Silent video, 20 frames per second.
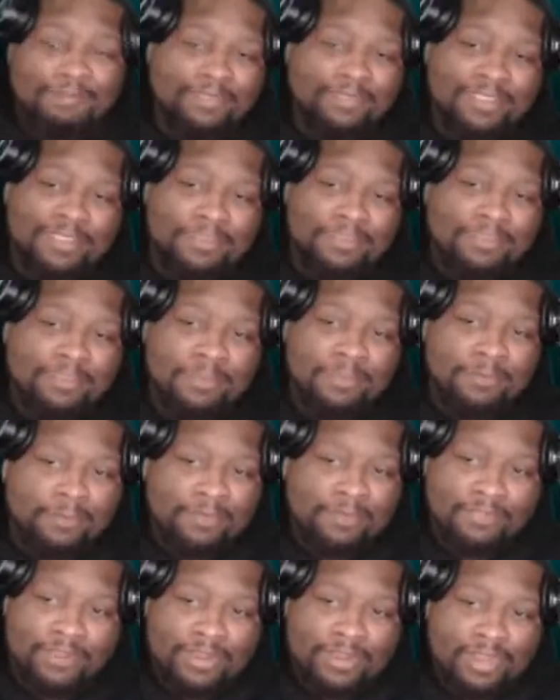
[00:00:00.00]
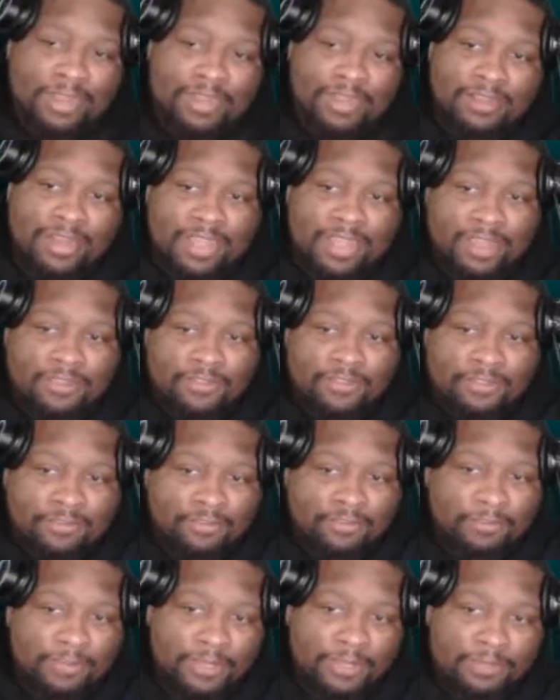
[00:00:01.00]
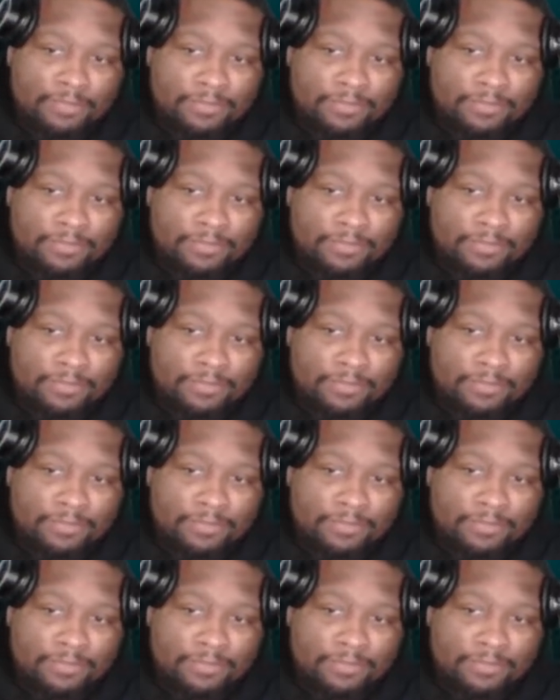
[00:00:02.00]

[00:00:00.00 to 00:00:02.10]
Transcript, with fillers: Yeah, I'm, I'm sorry, I got dad jokes, man.